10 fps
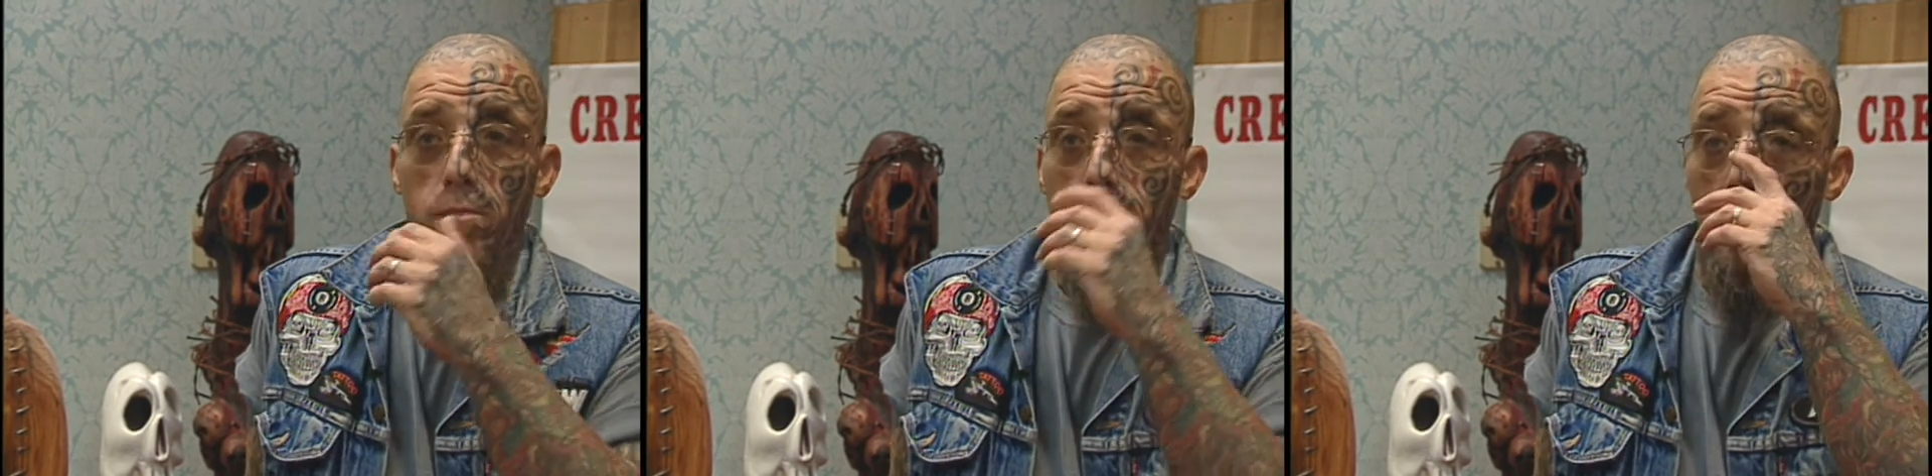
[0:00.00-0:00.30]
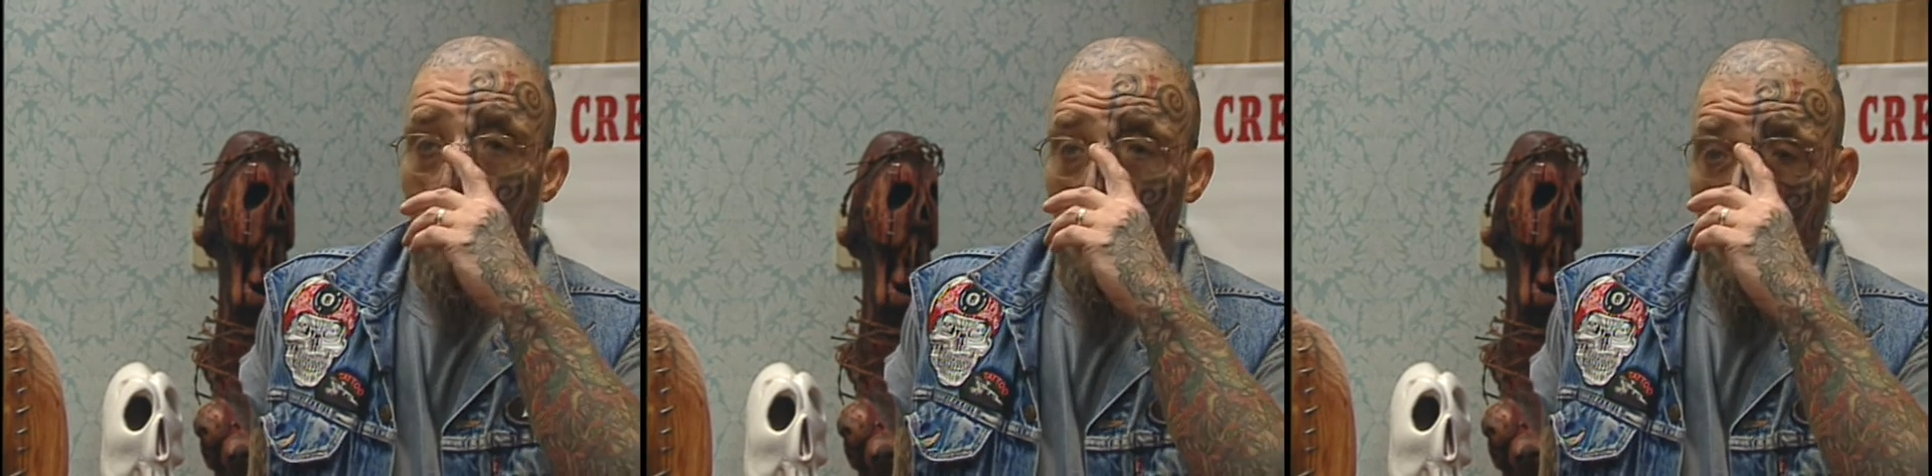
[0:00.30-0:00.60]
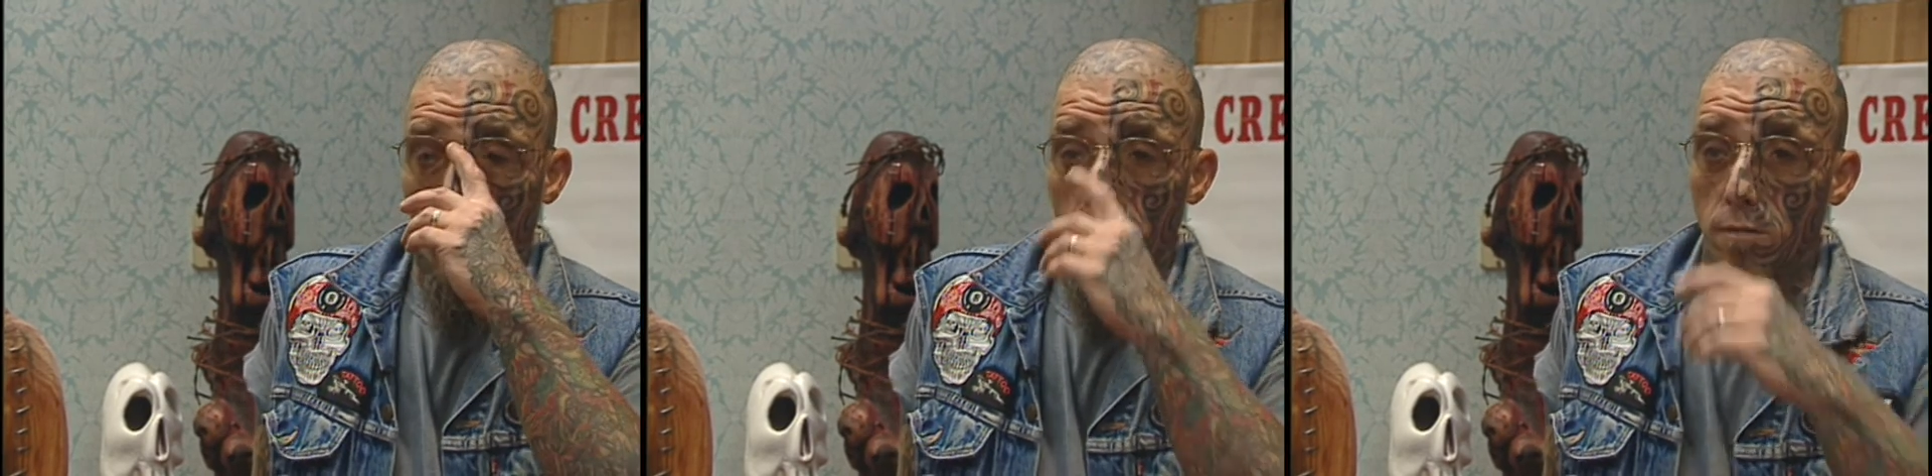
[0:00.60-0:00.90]

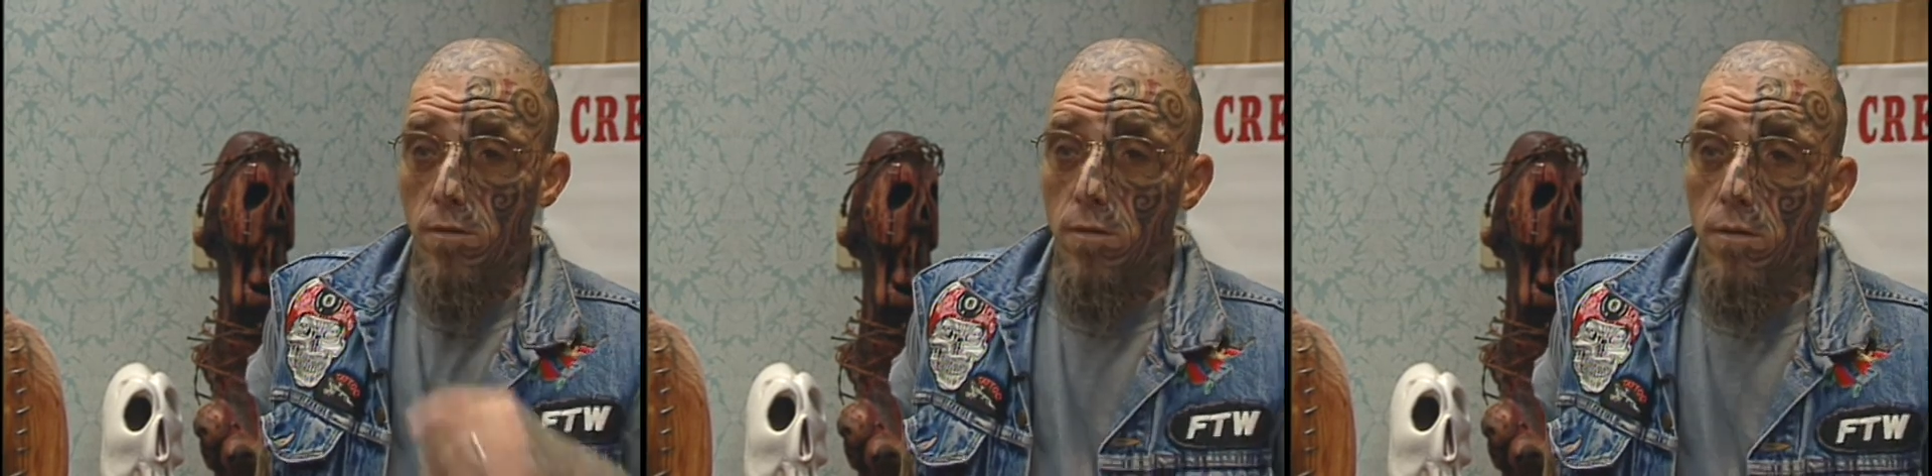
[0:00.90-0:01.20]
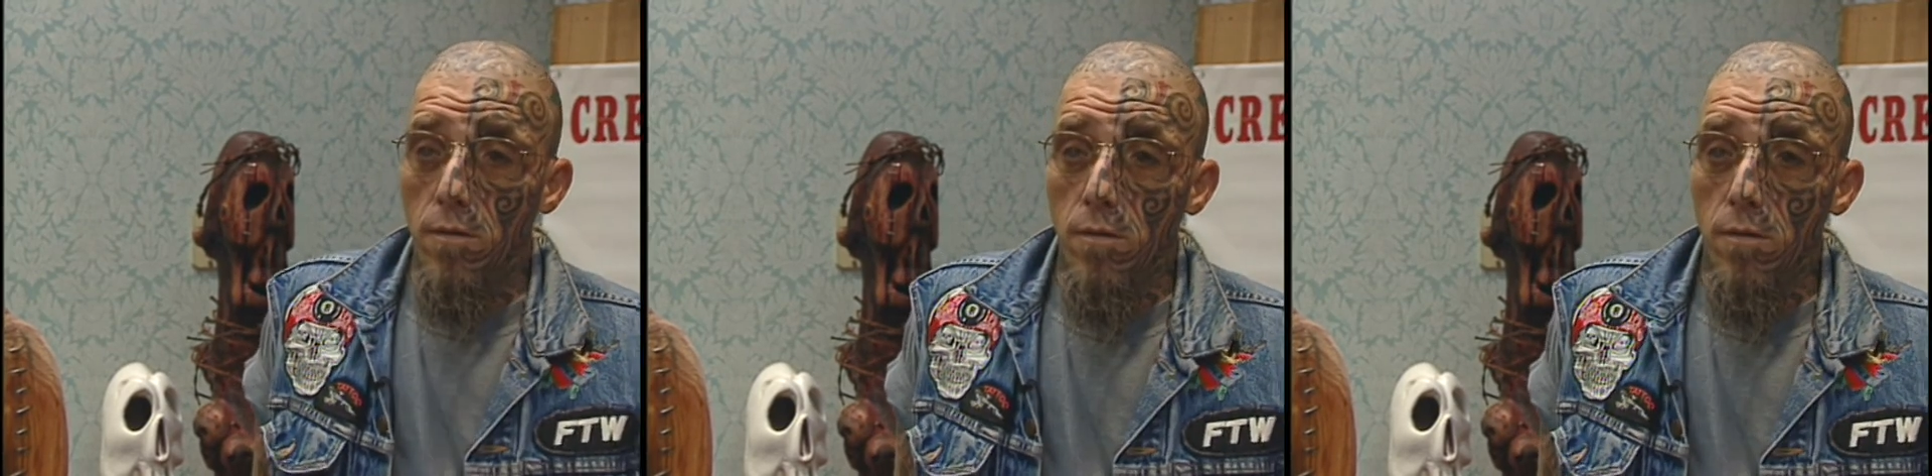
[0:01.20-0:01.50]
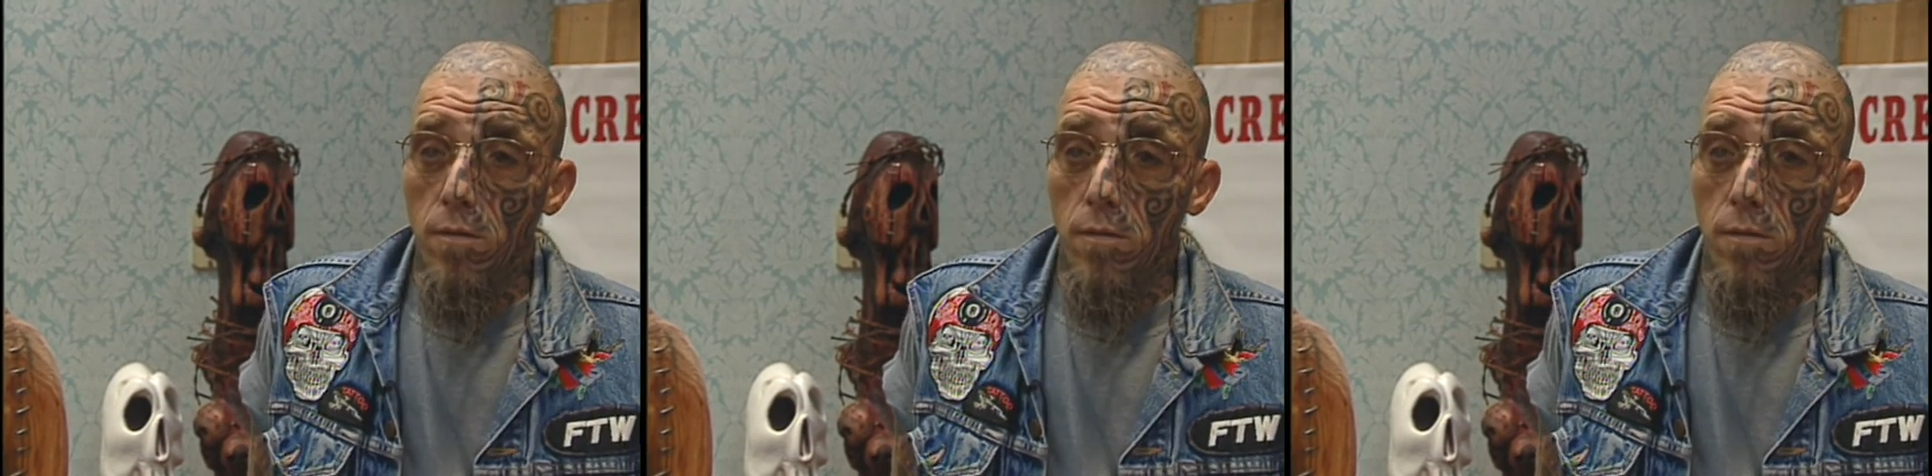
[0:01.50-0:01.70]
uh, so you,